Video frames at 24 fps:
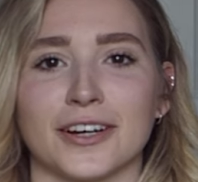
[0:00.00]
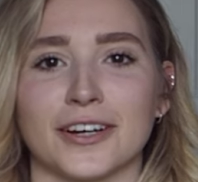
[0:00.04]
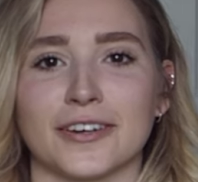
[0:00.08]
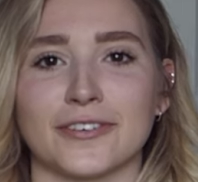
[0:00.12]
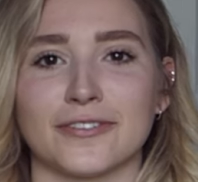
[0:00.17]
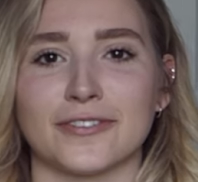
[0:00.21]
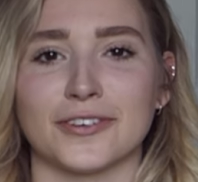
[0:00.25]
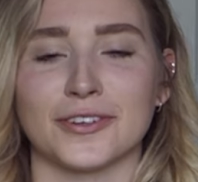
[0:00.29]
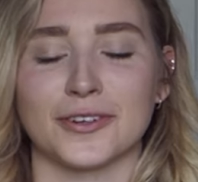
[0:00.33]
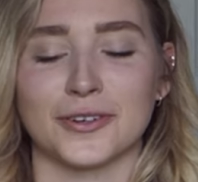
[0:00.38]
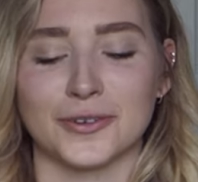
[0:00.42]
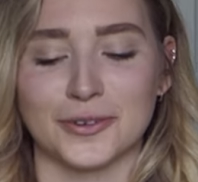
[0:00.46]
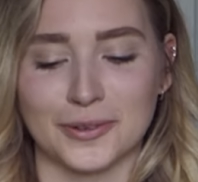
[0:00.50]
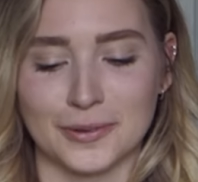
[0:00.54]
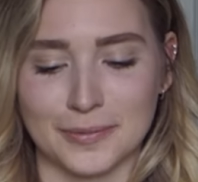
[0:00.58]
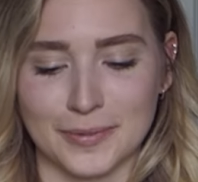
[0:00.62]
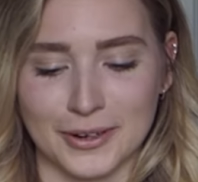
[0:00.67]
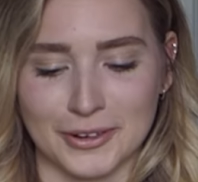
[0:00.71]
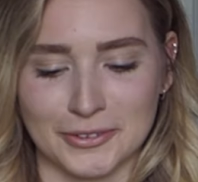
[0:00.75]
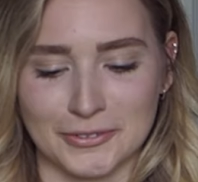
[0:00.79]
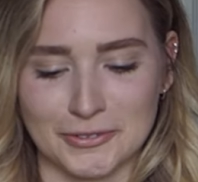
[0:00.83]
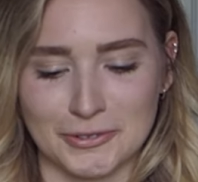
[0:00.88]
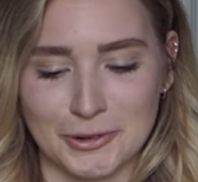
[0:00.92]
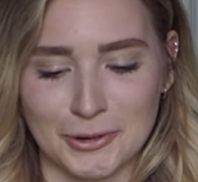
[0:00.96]
very few
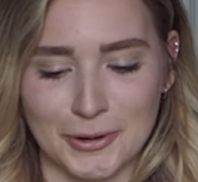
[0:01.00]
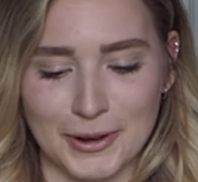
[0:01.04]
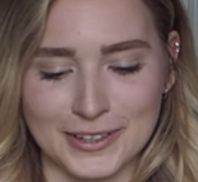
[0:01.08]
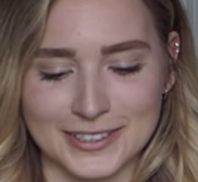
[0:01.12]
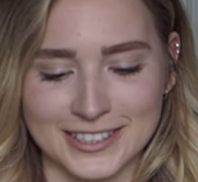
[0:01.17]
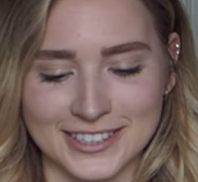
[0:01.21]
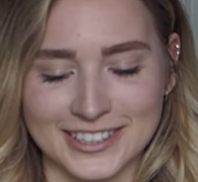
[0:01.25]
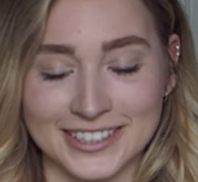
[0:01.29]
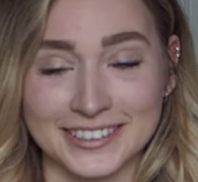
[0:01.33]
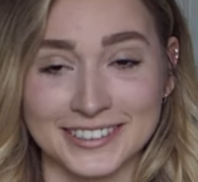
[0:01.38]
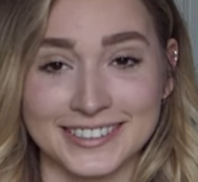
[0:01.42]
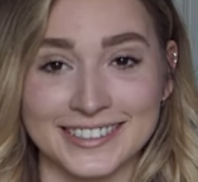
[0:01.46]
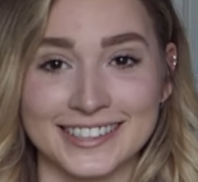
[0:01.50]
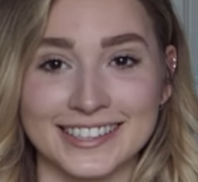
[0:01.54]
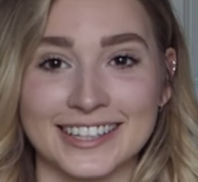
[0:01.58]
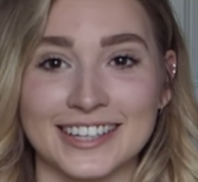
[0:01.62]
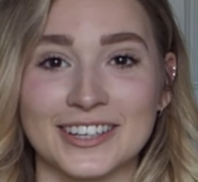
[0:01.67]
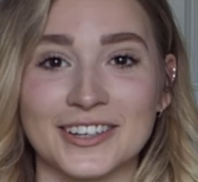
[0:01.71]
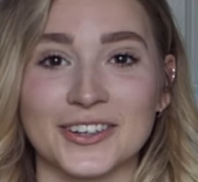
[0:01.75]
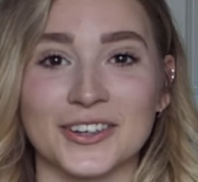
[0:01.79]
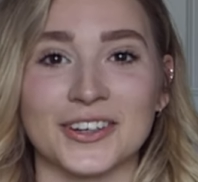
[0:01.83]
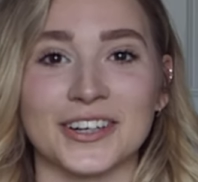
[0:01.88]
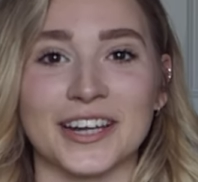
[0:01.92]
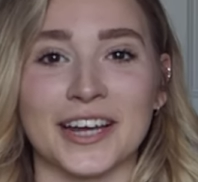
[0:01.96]
amount of questions
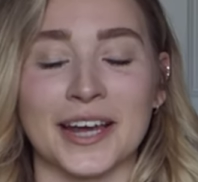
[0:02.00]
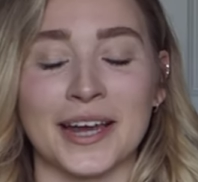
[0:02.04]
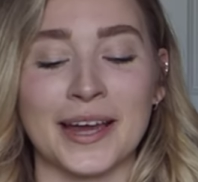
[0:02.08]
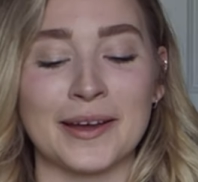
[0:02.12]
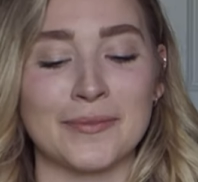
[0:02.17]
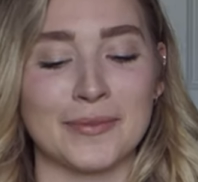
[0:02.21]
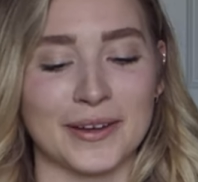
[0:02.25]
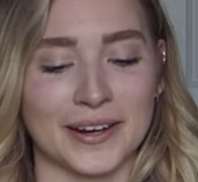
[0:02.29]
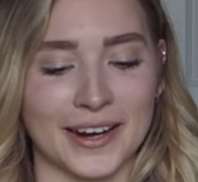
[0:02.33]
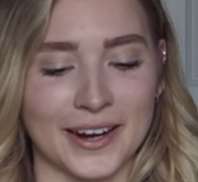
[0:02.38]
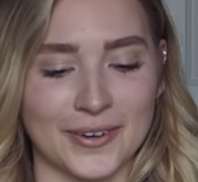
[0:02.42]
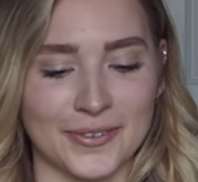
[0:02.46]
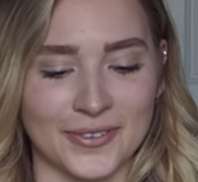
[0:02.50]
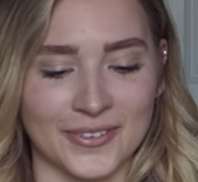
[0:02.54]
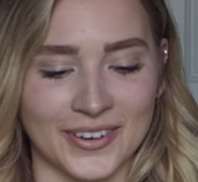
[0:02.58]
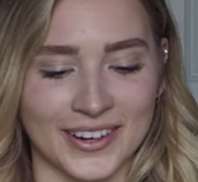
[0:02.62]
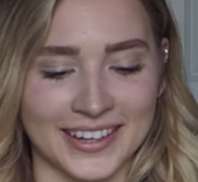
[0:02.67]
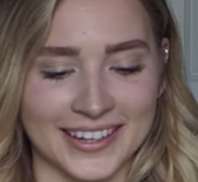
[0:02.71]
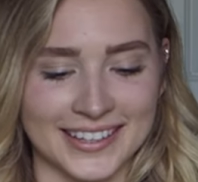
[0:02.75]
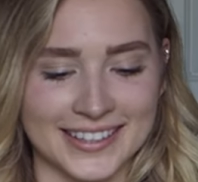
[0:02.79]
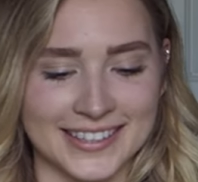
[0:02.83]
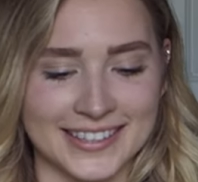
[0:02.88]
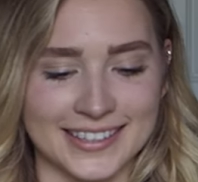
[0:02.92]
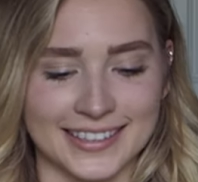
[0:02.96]
Q&A, but I
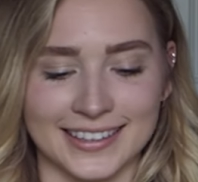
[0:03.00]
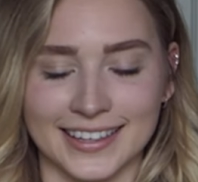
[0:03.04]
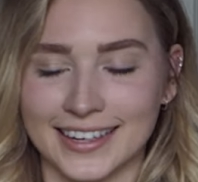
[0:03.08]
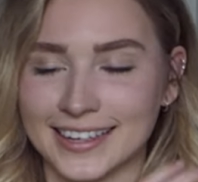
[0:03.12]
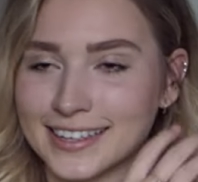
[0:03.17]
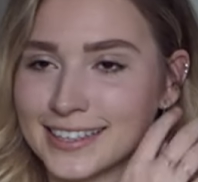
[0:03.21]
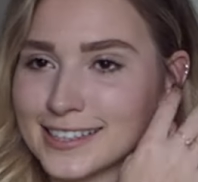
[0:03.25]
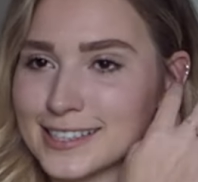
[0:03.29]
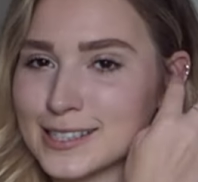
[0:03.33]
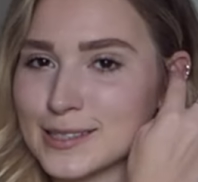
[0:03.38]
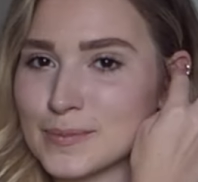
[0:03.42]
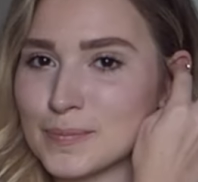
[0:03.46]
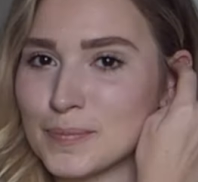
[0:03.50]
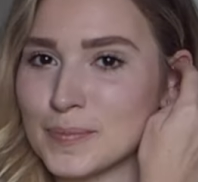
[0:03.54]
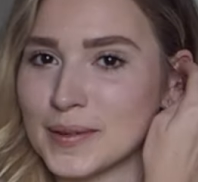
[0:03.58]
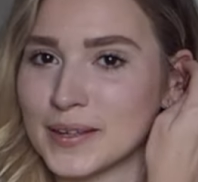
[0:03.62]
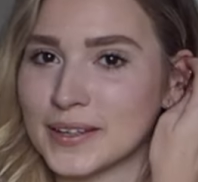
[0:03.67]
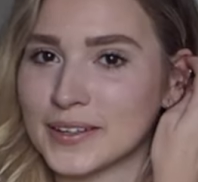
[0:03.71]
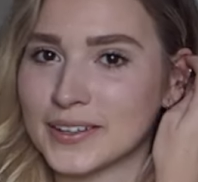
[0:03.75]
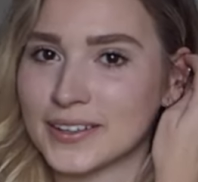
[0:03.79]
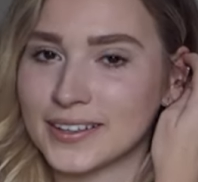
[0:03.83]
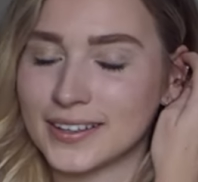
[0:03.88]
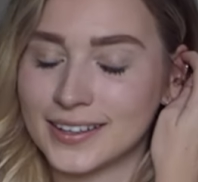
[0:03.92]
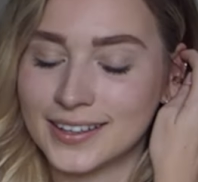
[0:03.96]
wanted to like
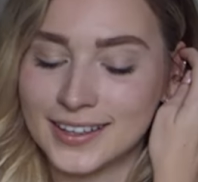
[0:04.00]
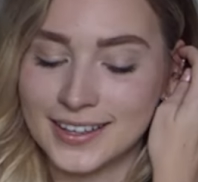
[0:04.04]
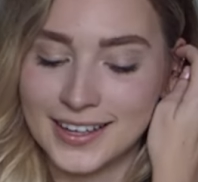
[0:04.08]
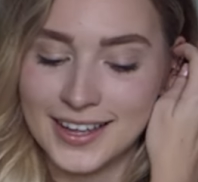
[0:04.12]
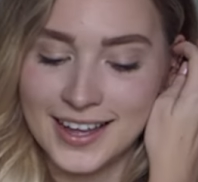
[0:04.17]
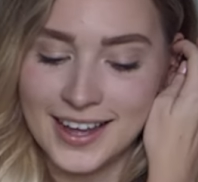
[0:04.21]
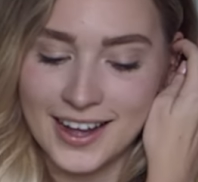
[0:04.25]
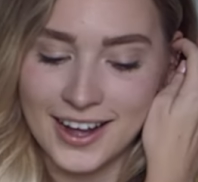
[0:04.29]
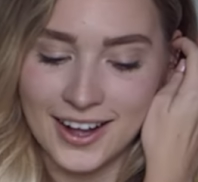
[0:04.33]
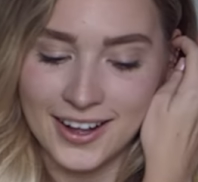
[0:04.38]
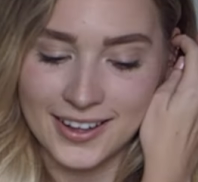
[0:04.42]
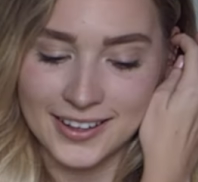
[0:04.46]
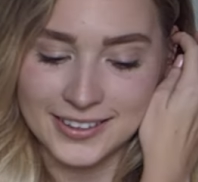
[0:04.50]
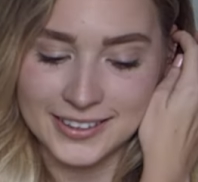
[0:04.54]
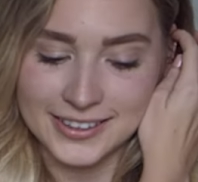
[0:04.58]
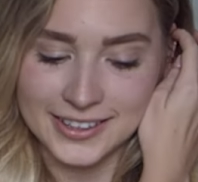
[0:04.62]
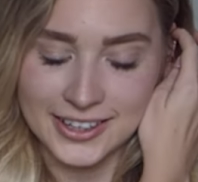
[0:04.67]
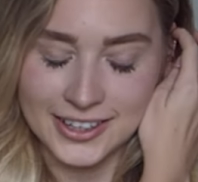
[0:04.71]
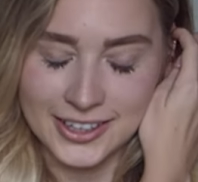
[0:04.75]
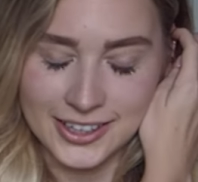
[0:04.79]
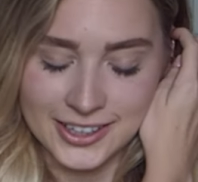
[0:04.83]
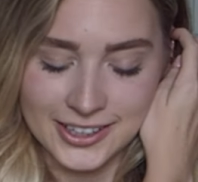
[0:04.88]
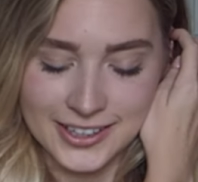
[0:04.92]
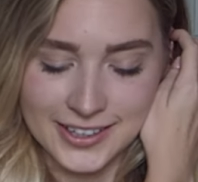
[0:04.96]
spill all the
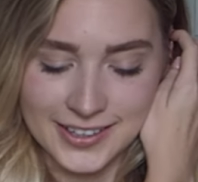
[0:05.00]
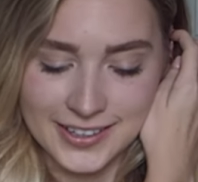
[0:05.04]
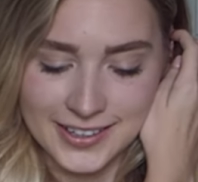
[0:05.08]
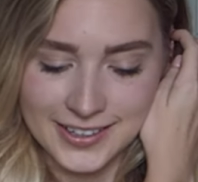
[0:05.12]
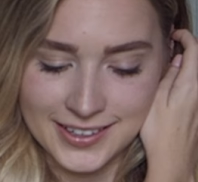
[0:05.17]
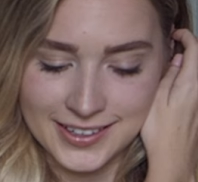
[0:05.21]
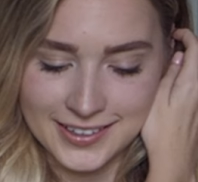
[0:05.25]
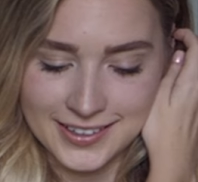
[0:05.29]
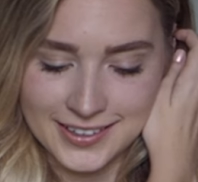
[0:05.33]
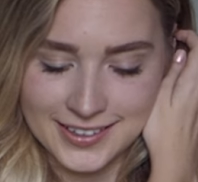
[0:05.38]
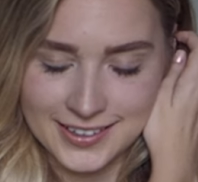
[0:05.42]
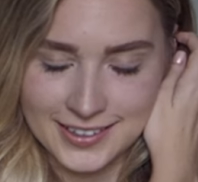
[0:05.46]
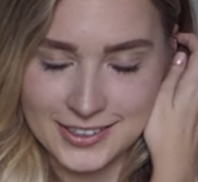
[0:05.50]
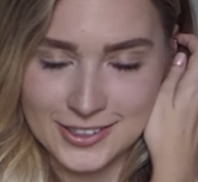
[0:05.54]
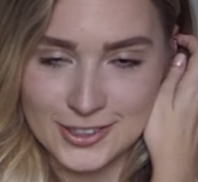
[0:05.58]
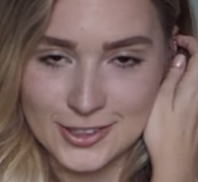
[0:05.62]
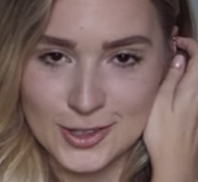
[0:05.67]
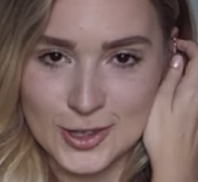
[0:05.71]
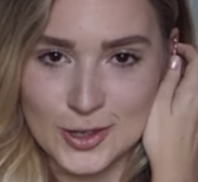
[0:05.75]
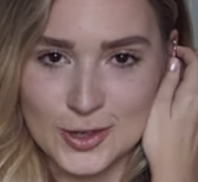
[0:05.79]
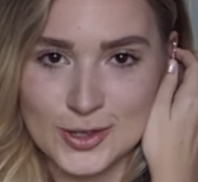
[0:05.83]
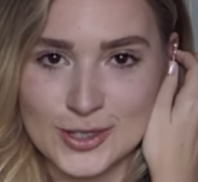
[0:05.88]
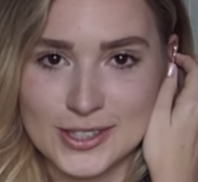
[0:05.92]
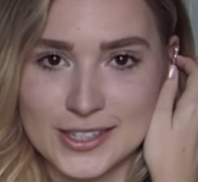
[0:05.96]
good,
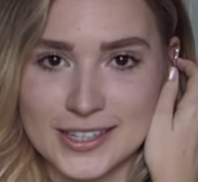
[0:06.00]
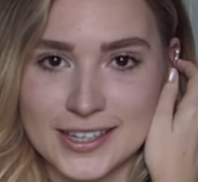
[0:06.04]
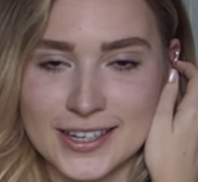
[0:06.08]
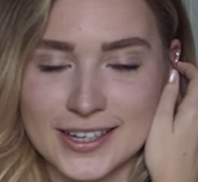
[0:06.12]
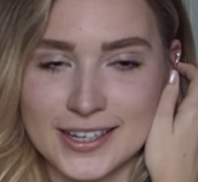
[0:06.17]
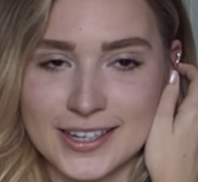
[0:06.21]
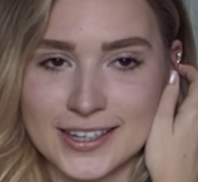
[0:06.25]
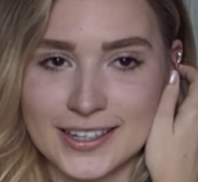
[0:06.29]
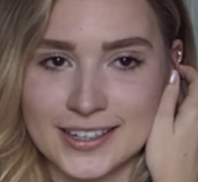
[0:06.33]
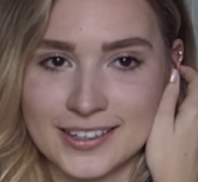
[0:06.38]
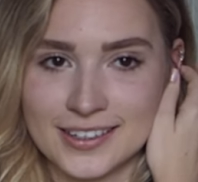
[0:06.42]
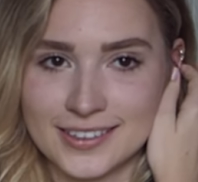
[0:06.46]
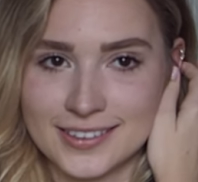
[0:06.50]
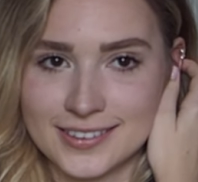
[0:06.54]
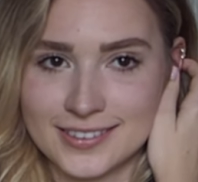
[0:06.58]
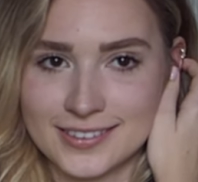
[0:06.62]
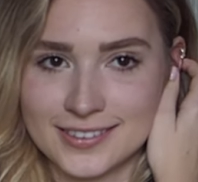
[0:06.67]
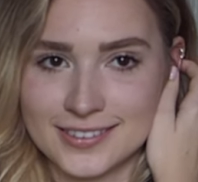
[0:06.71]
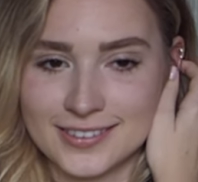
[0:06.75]
juicy,